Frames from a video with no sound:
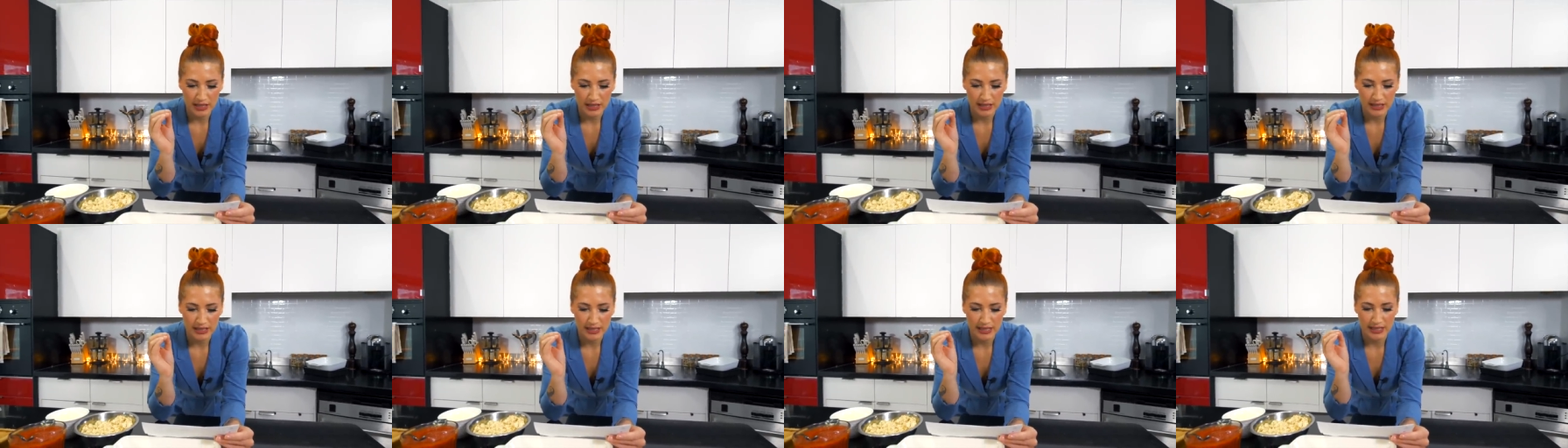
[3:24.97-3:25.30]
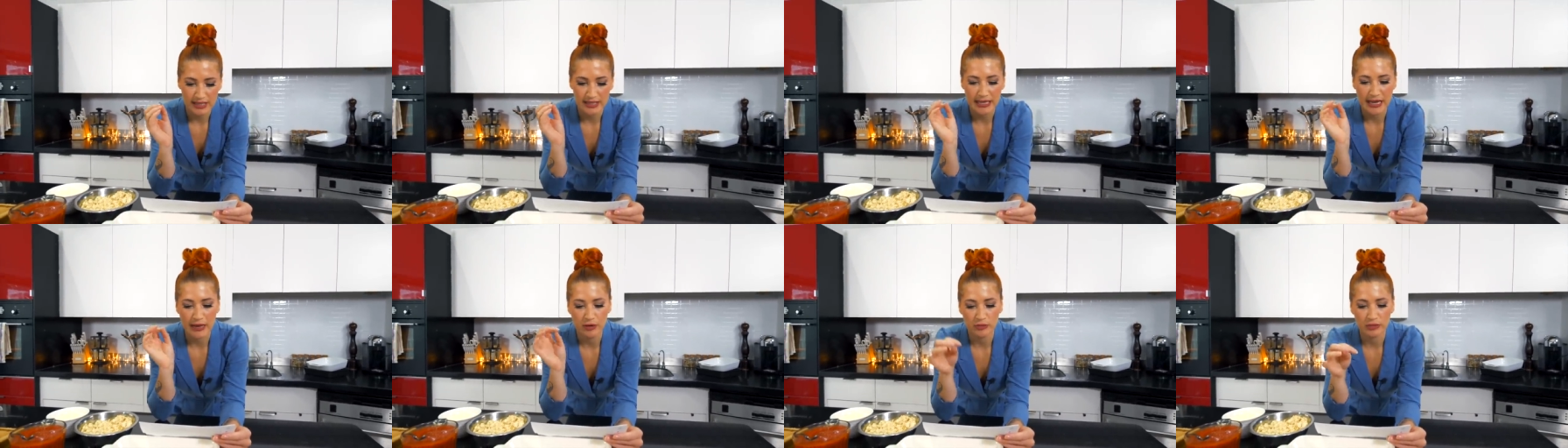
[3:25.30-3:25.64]
it says
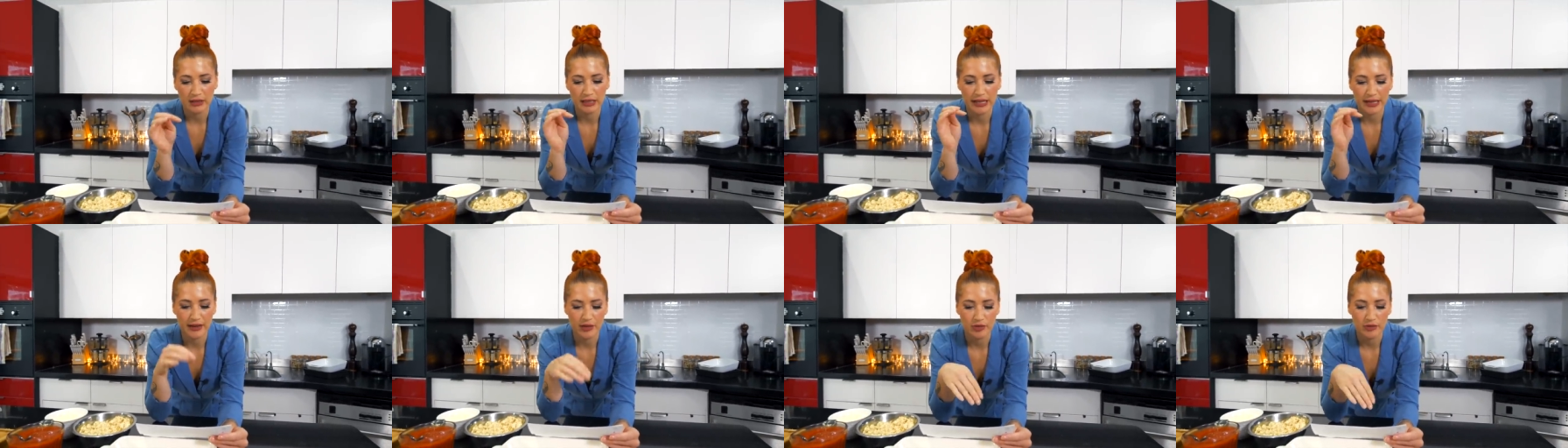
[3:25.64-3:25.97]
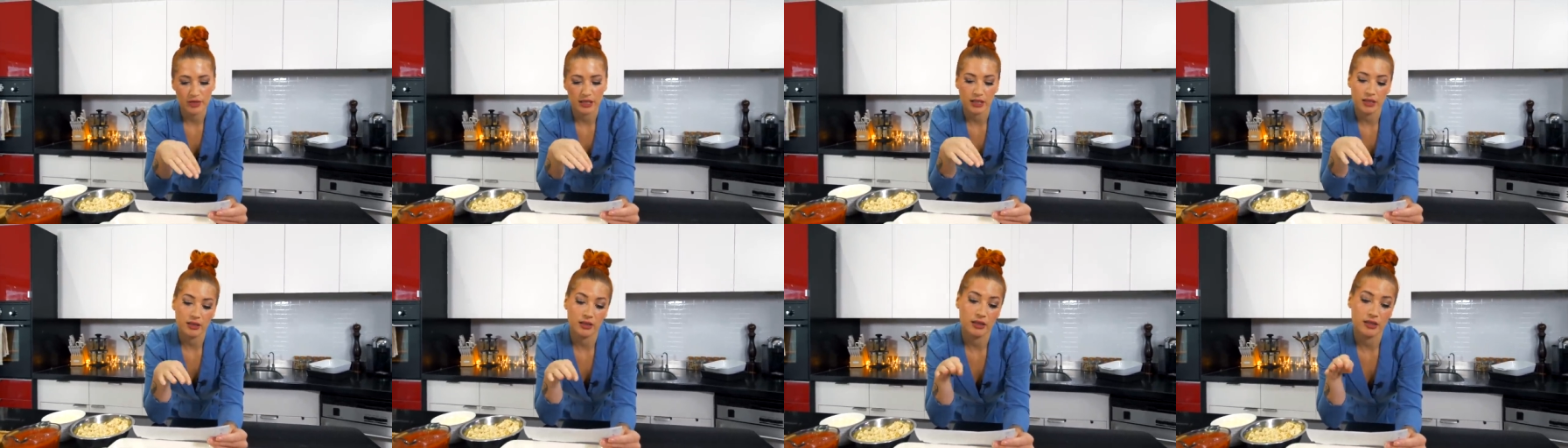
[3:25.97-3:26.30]
now layer
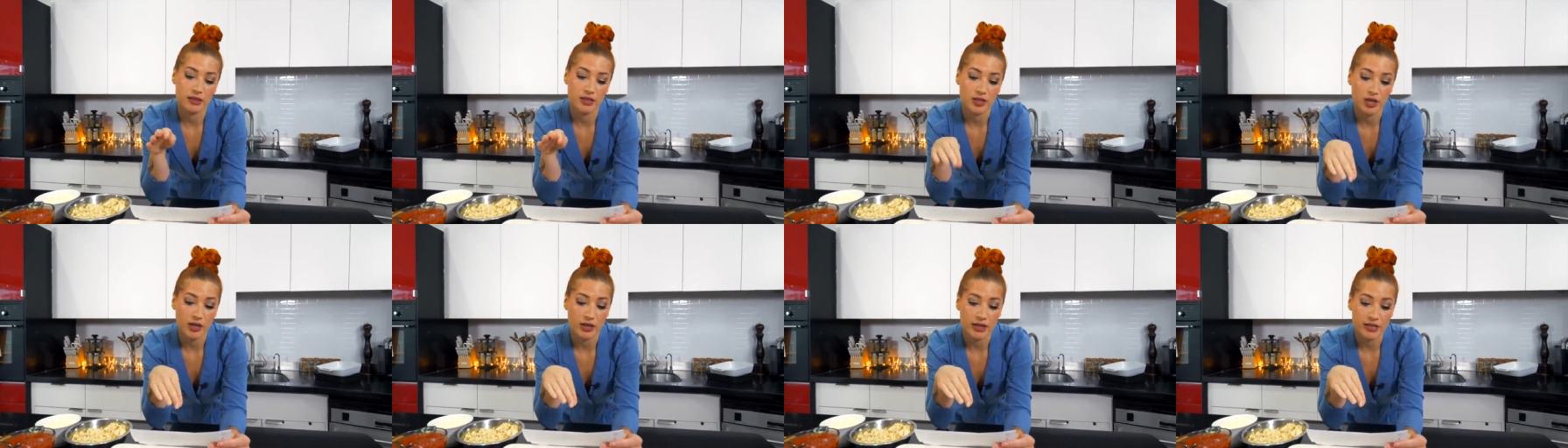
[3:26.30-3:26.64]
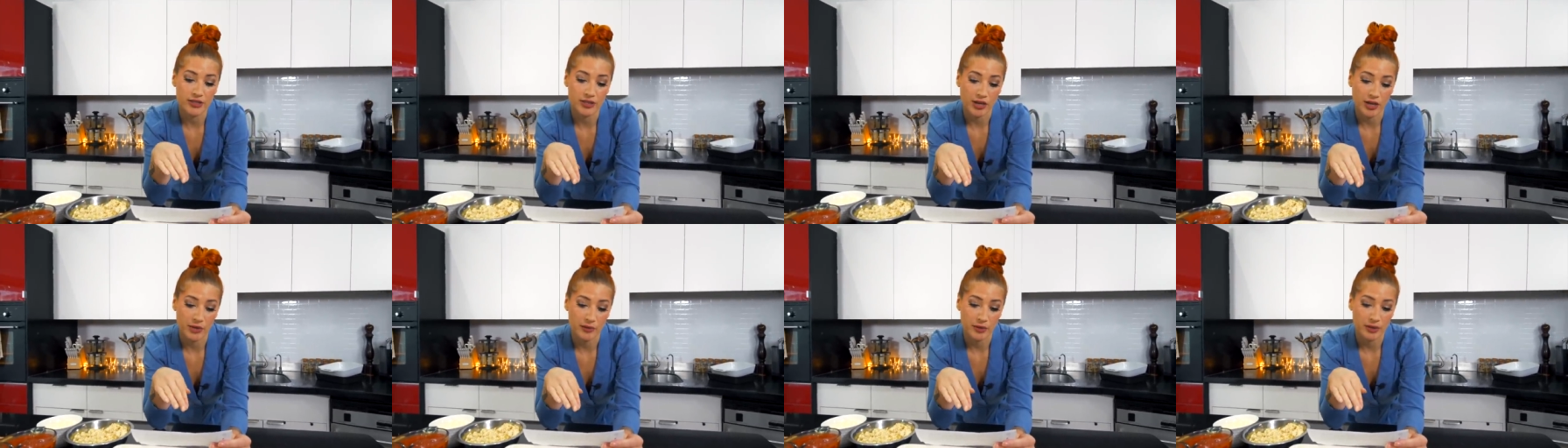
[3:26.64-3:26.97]
the lasagna
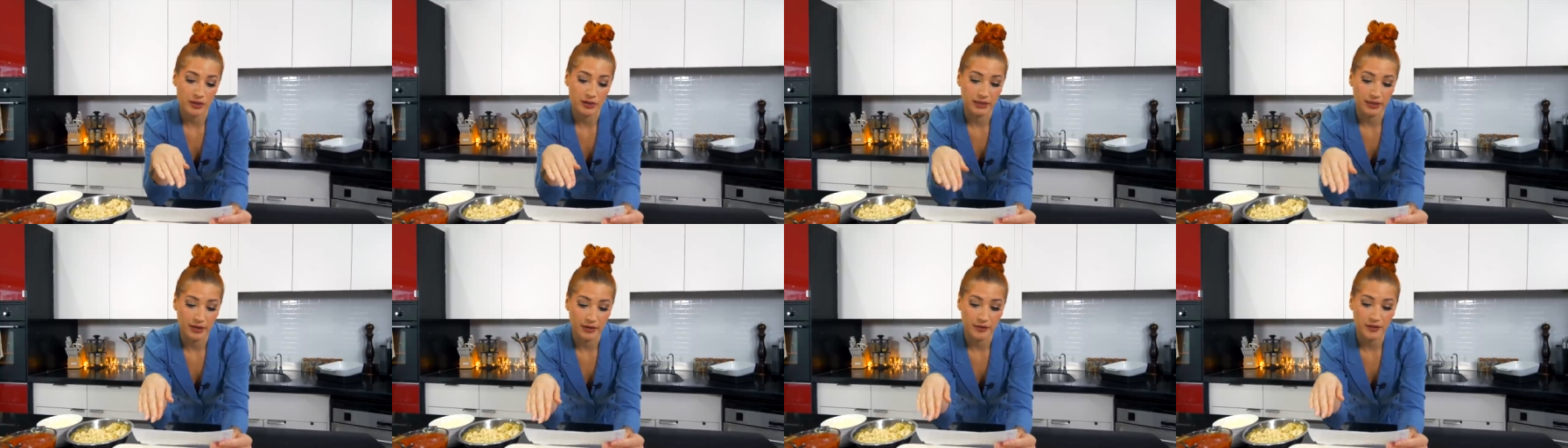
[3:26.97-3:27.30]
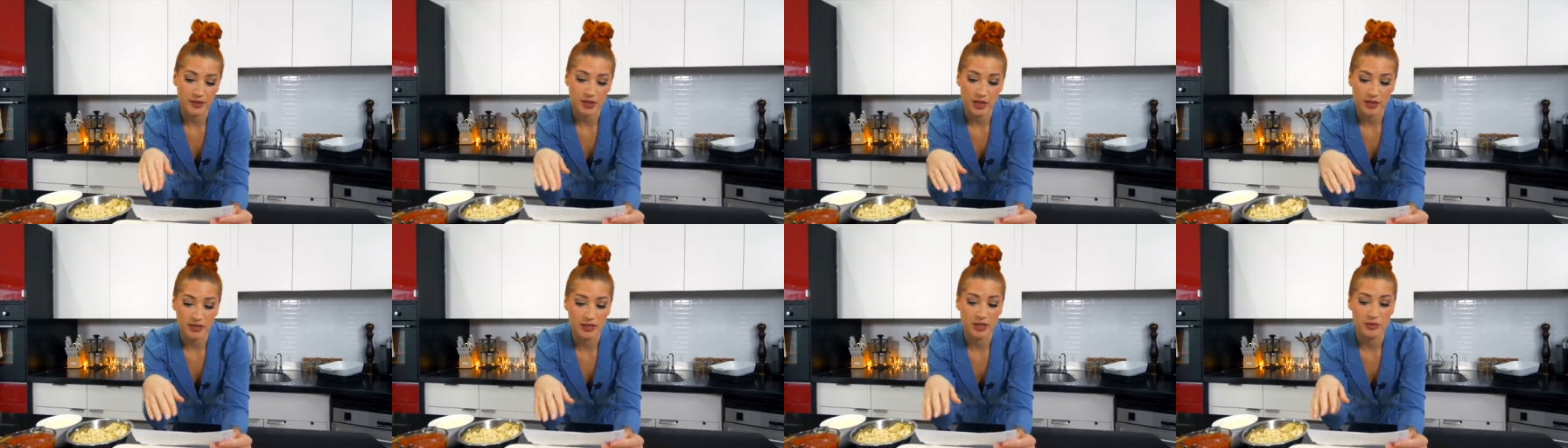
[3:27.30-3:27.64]
starting with a layer of
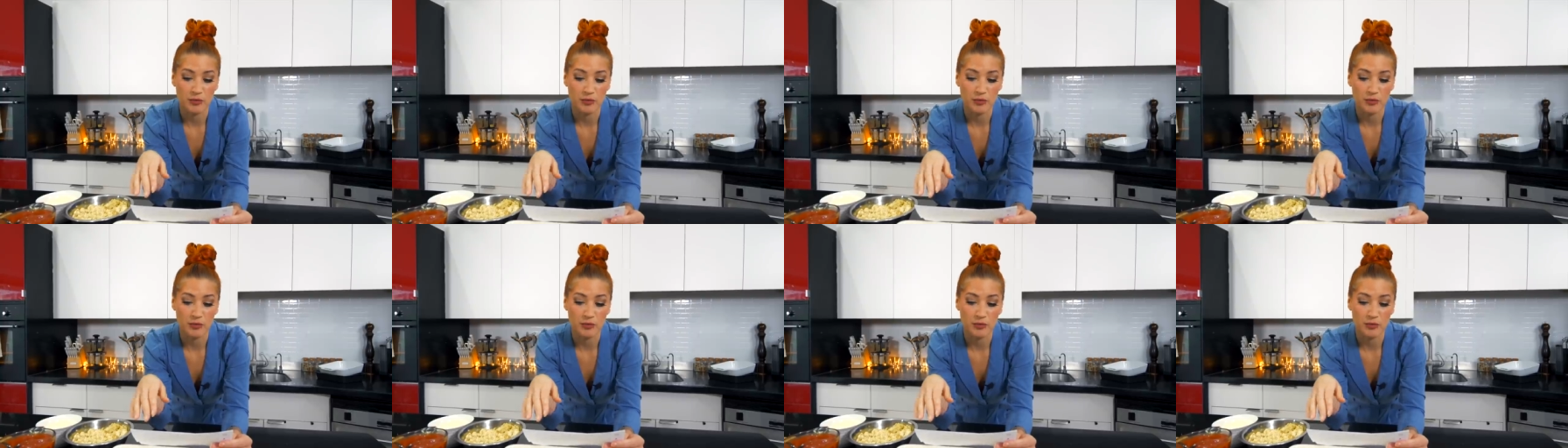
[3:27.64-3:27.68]
sauce on